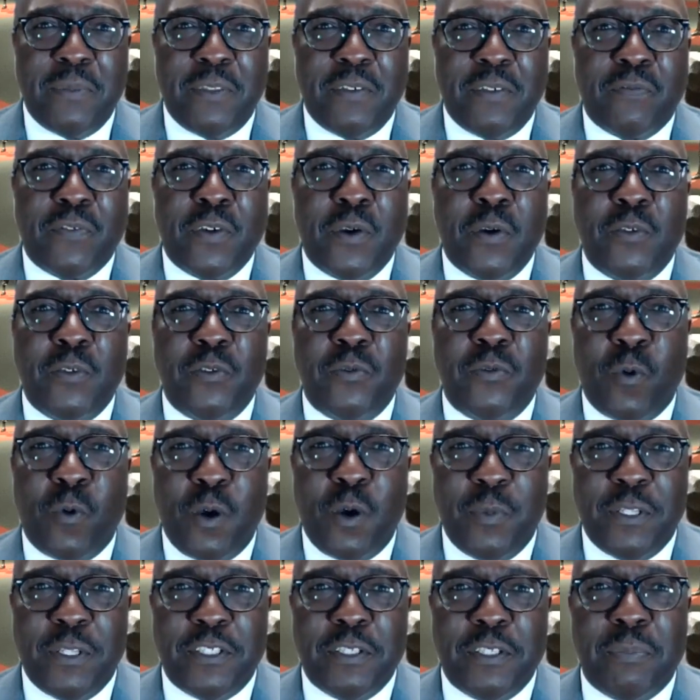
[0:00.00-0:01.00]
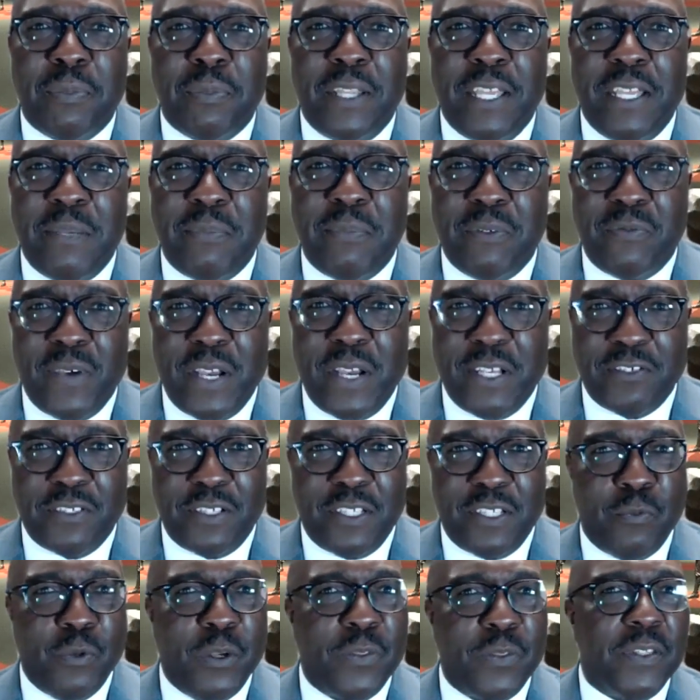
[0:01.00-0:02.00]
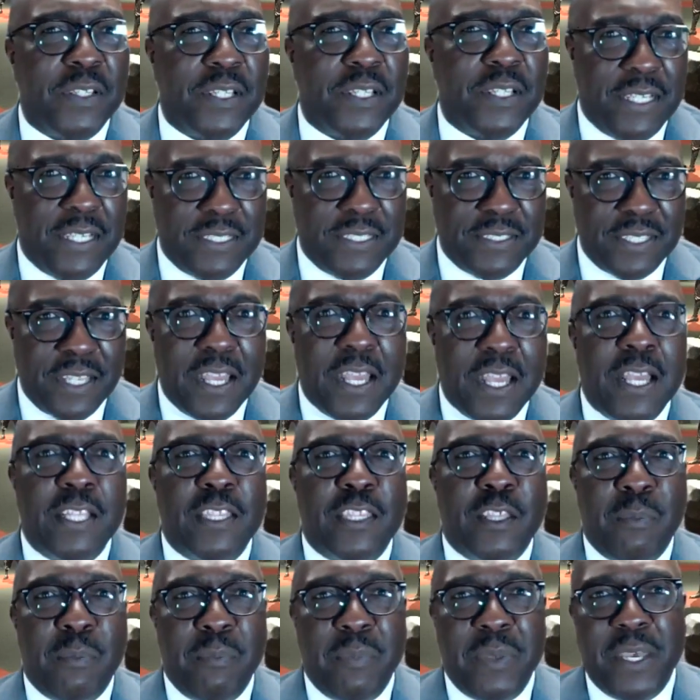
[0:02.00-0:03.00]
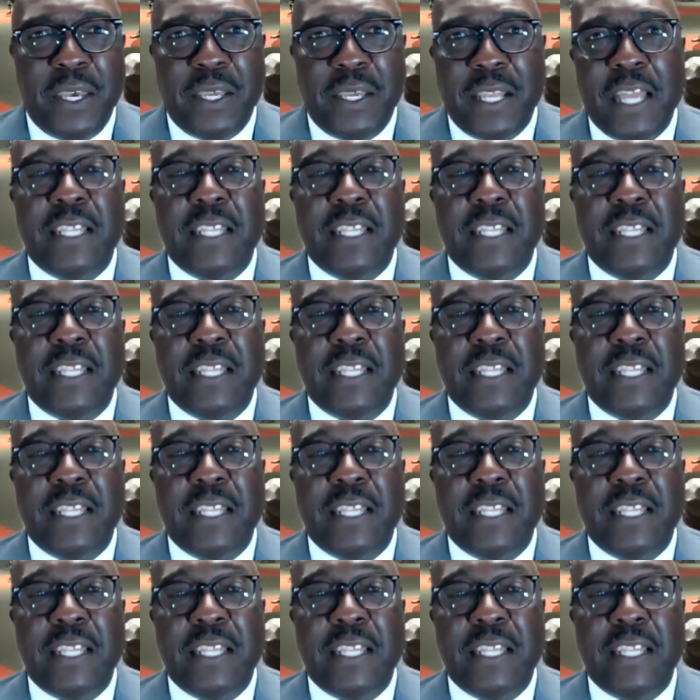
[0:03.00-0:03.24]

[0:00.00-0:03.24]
the first woman to play professionally with and against the men.